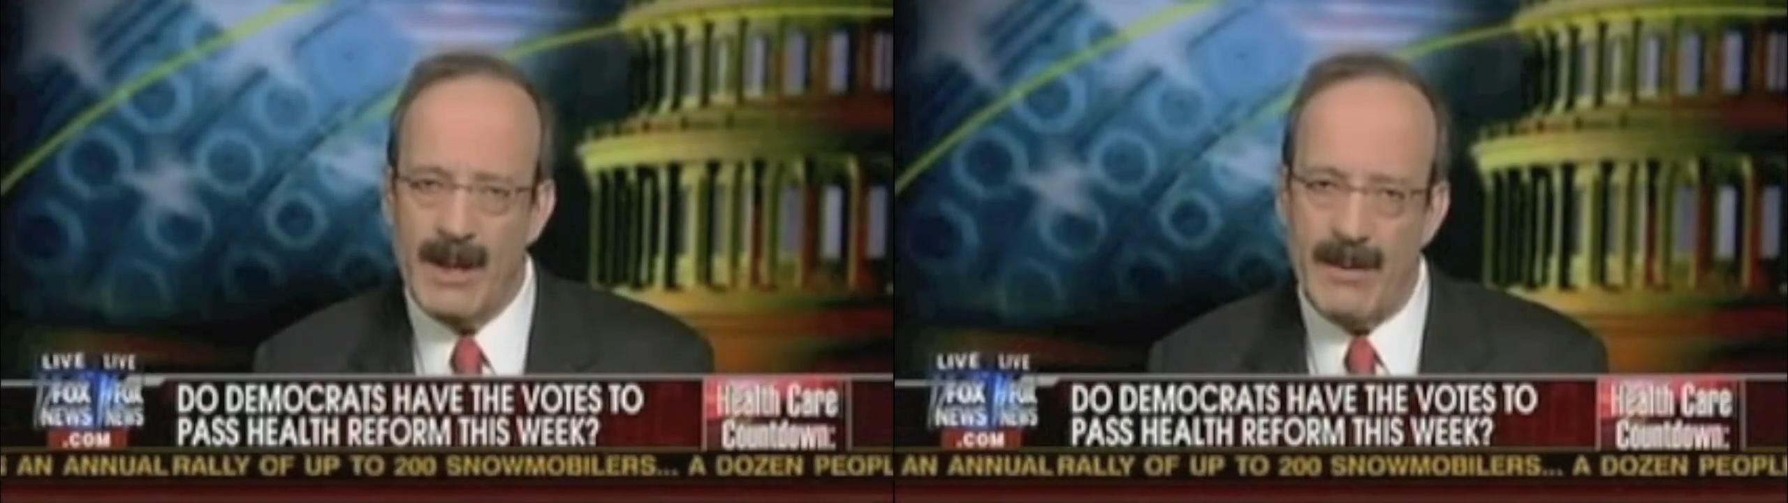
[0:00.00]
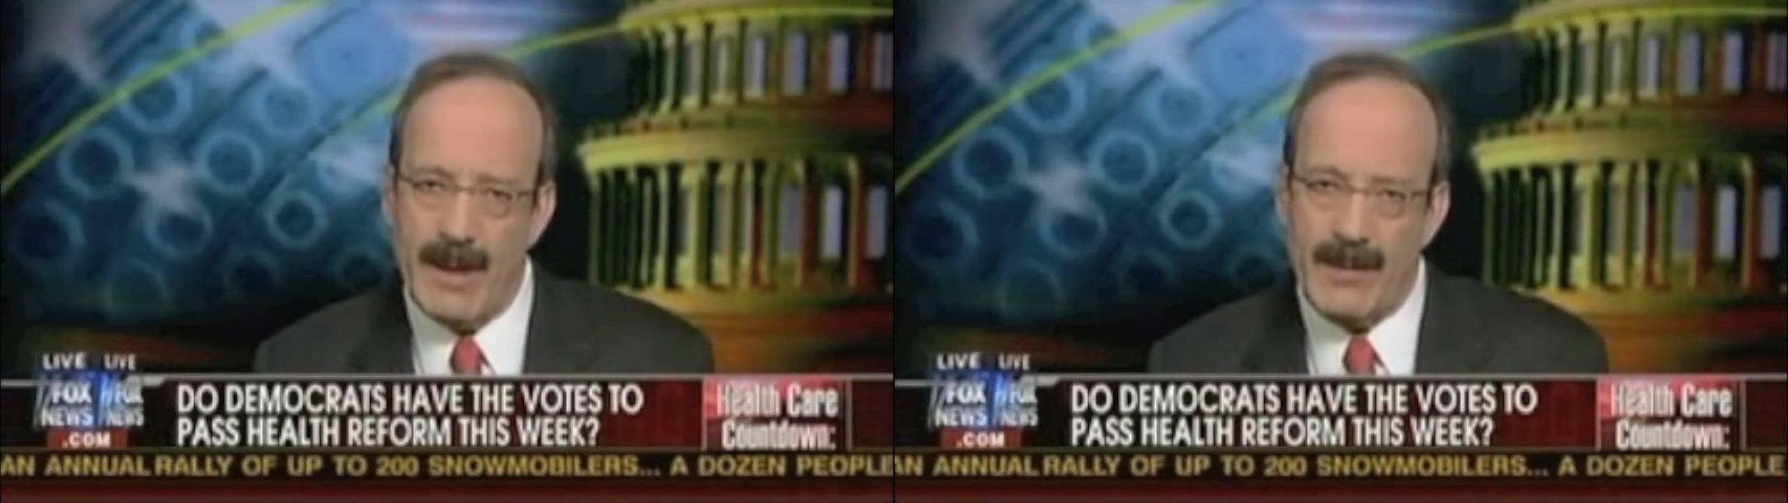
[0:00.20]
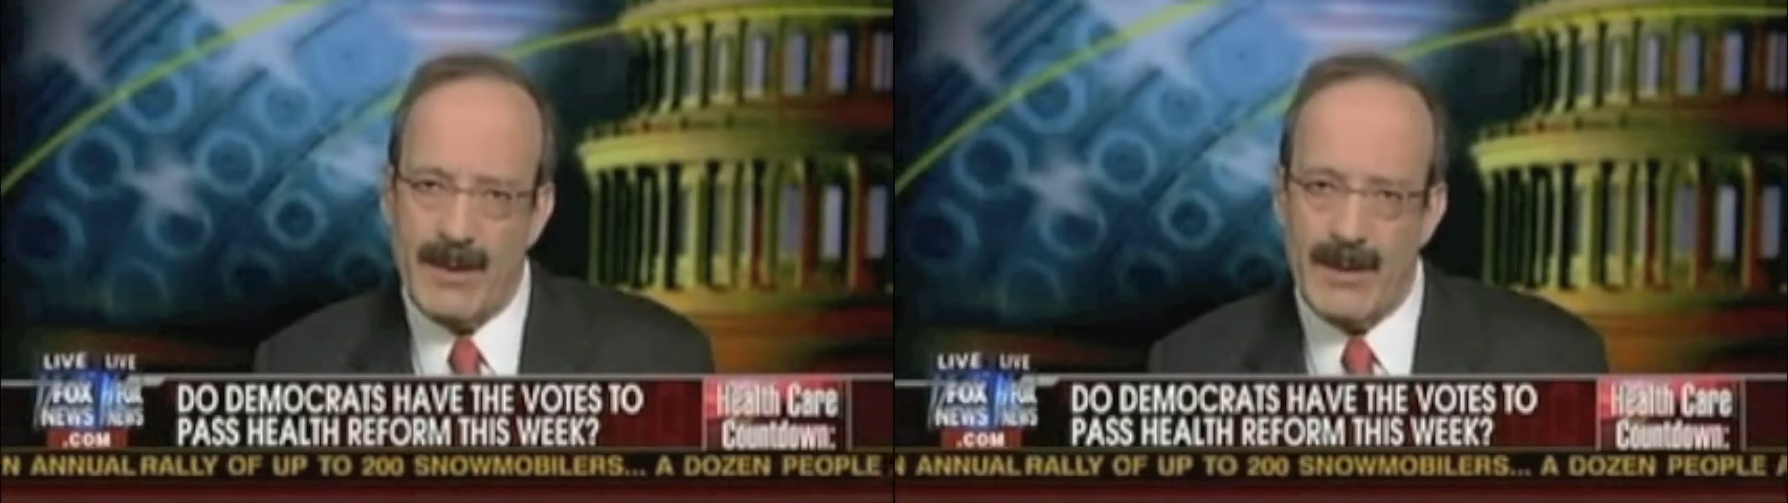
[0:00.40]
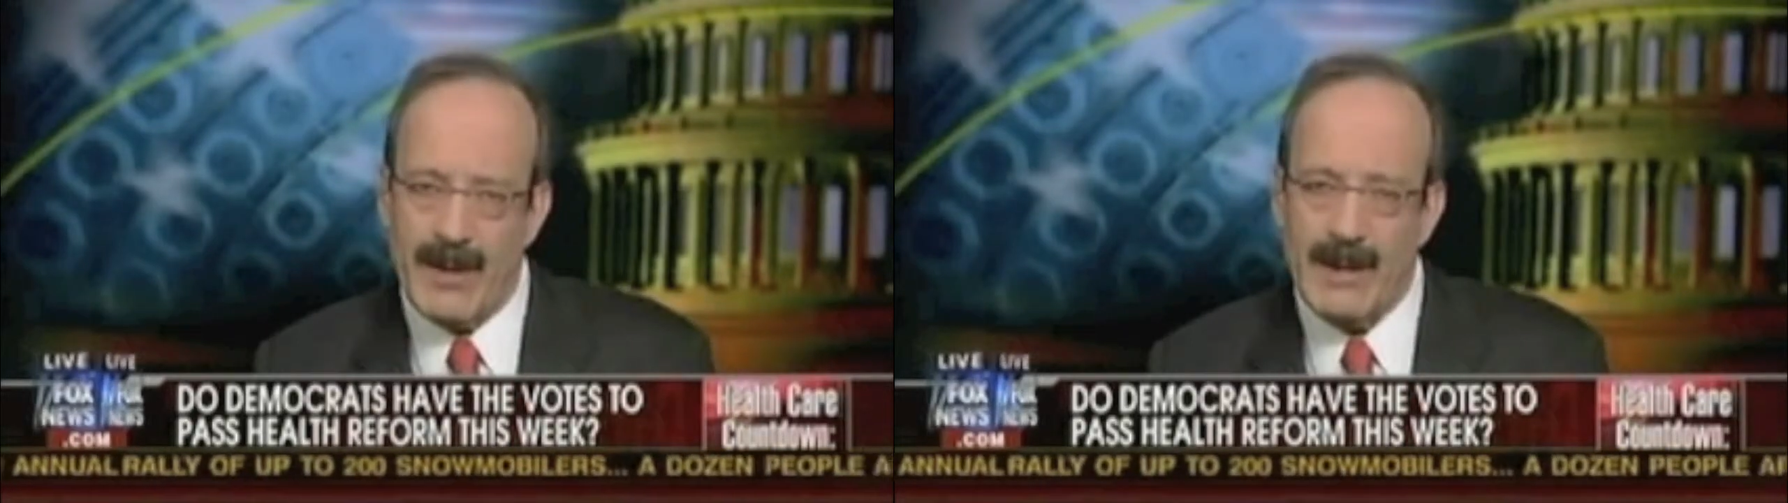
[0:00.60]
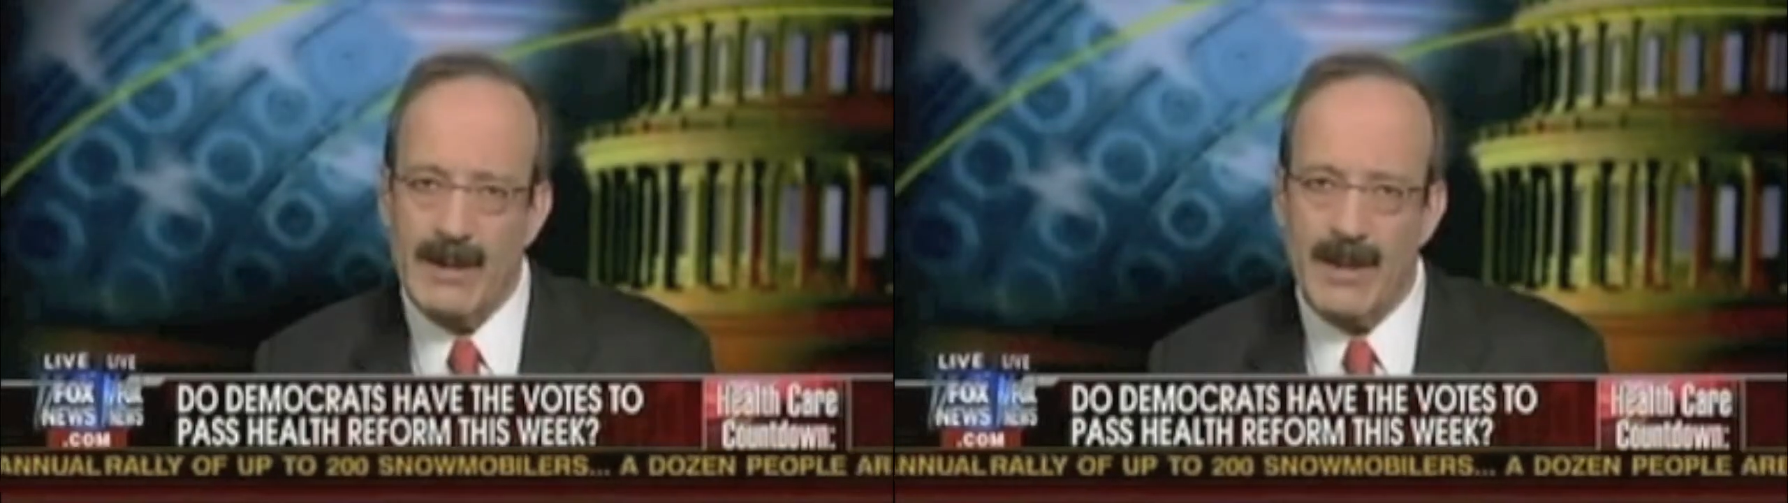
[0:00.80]
that the
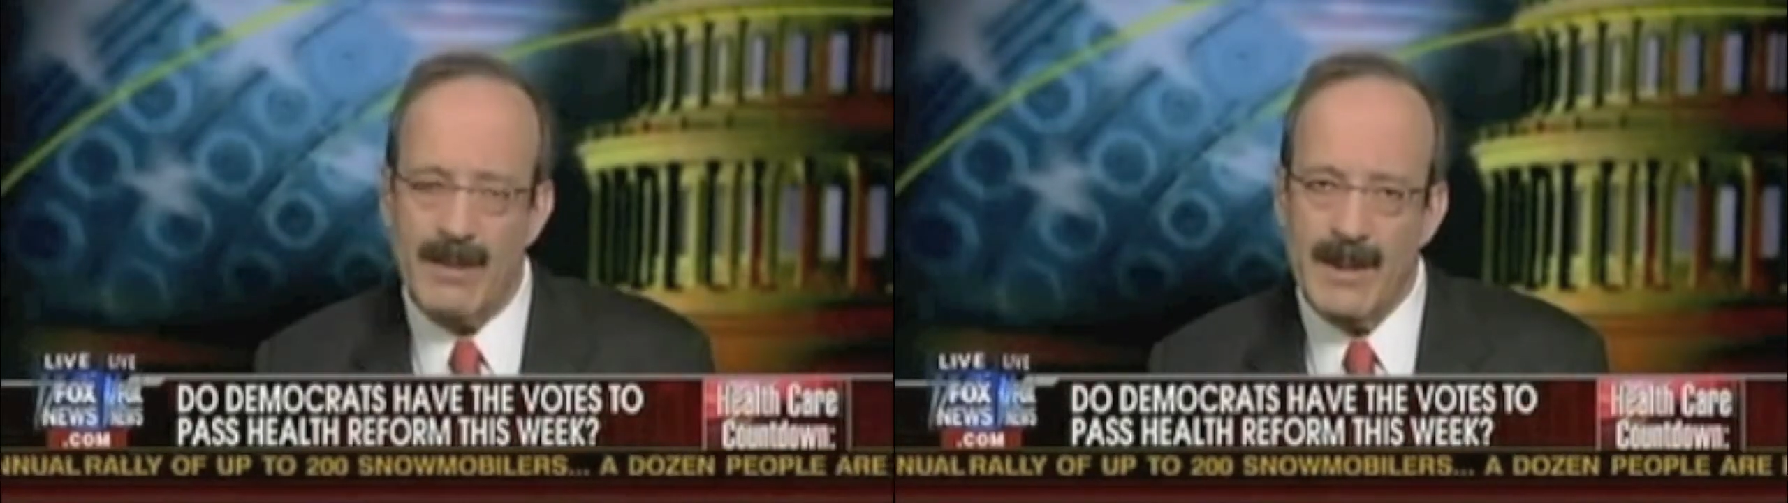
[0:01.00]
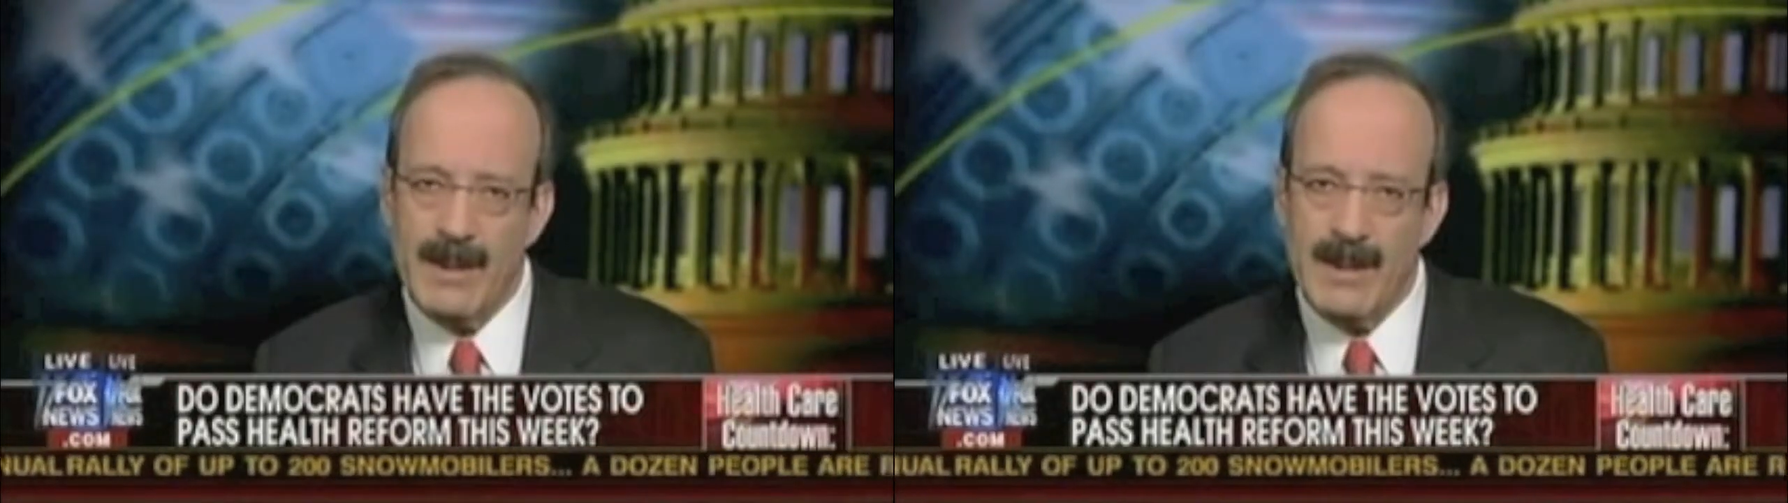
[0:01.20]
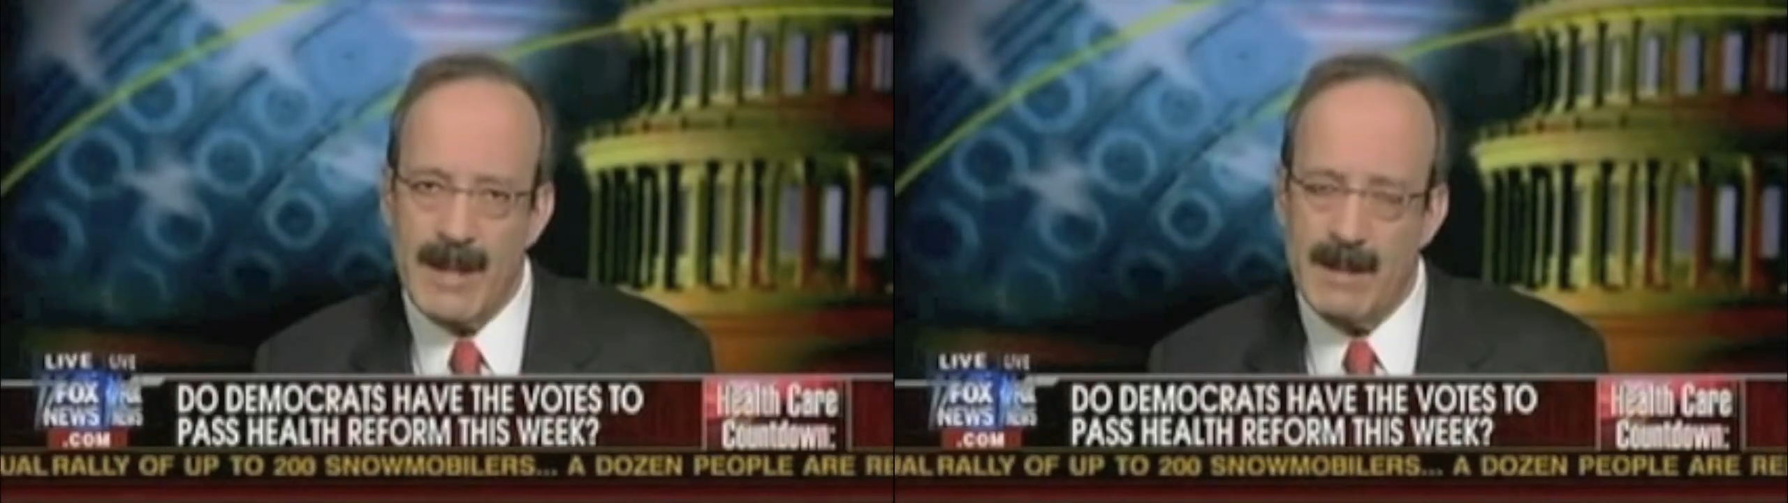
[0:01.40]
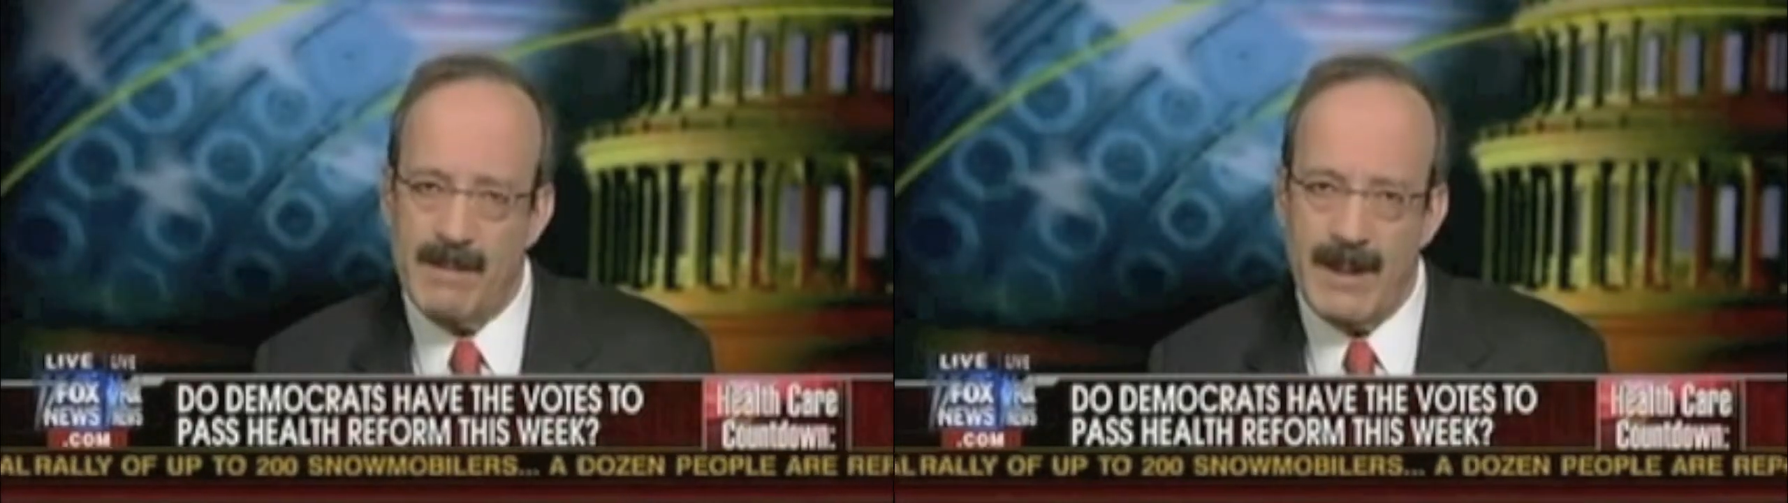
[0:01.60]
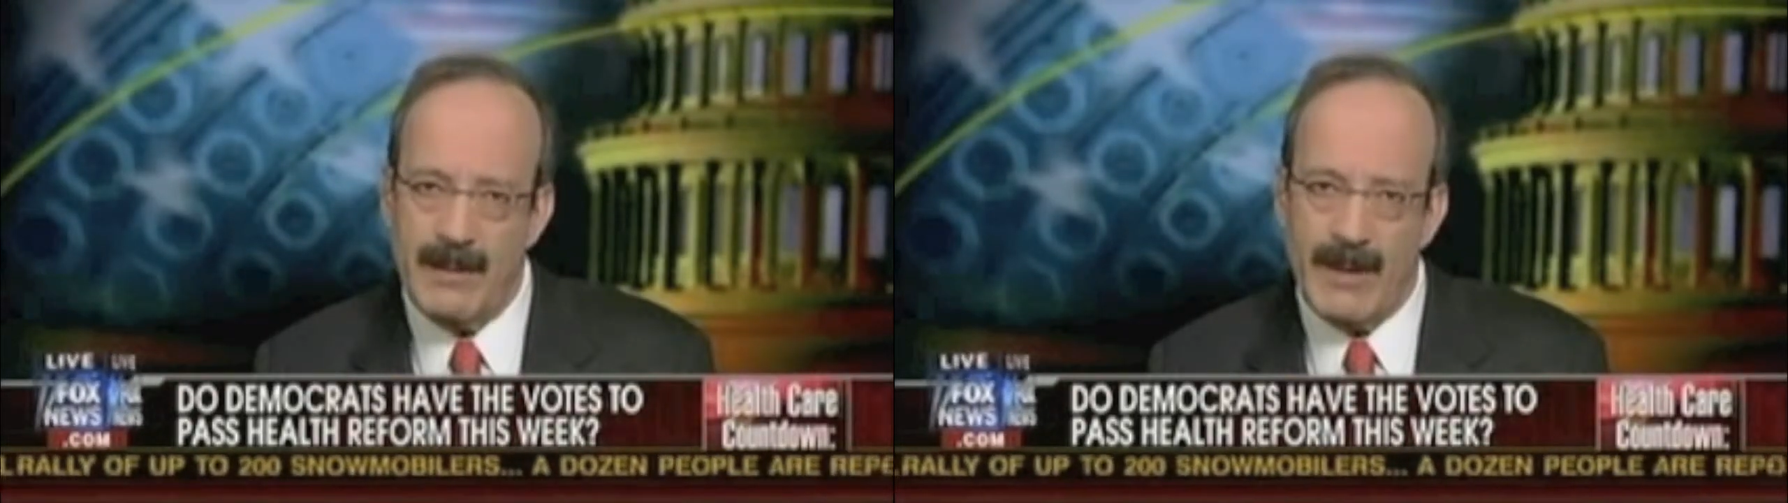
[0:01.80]
things that are in the
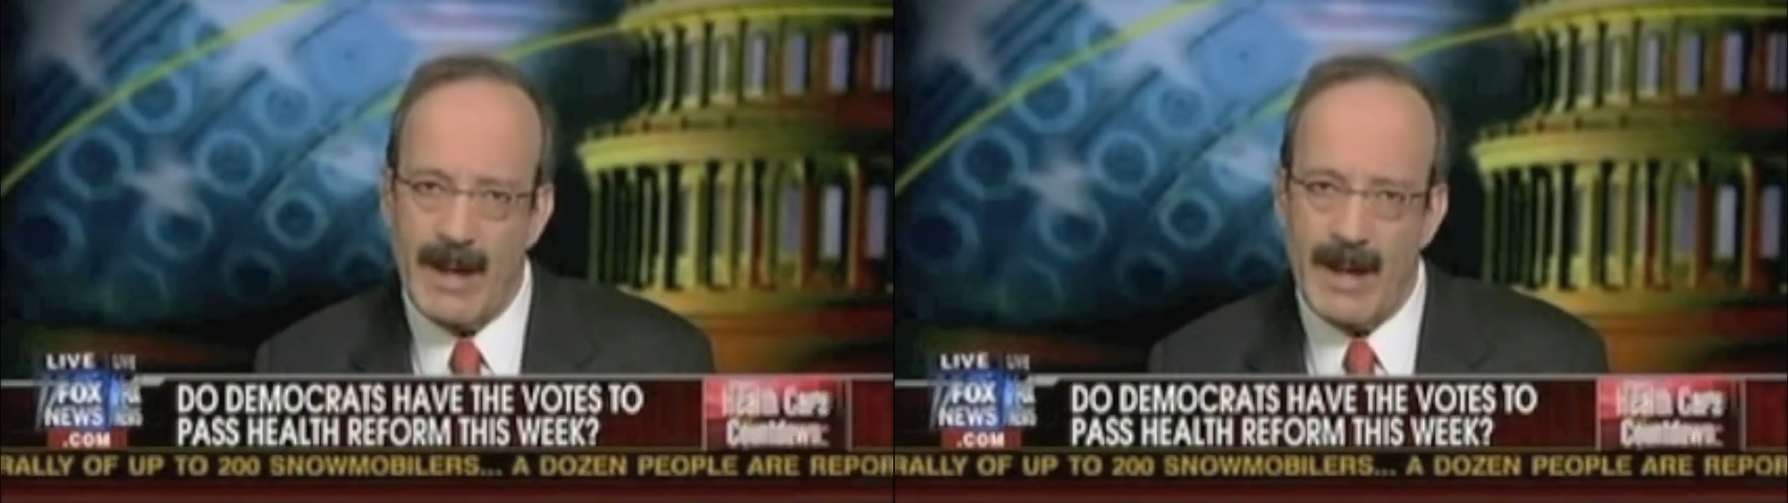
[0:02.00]
Senate bill